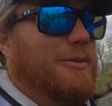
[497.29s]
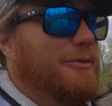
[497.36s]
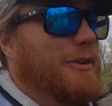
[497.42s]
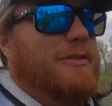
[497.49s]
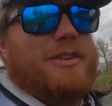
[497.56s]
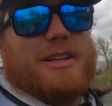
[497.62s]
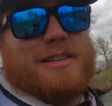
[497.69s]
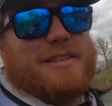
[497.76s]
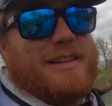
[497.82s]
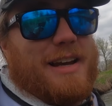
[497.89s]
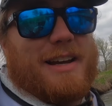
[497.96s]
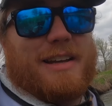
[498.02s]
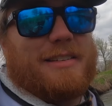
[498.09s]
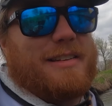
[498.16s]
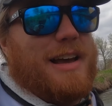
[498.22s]
15
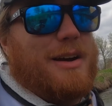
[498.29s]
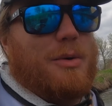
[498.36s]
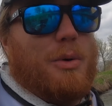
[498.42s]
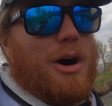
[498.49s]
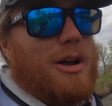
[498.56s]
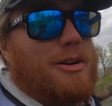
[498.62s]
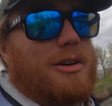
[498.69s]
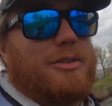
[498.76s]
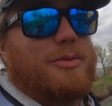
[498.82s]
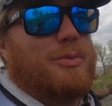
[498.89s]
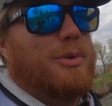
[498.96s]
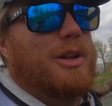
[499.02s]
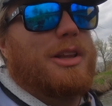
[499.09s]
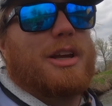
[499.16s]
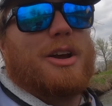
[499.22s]
seconds out of water is
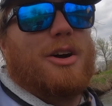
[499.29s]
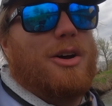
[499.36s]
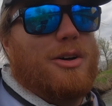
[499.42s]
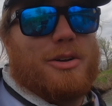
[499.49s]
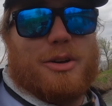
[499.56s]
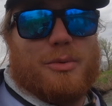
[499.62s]
really all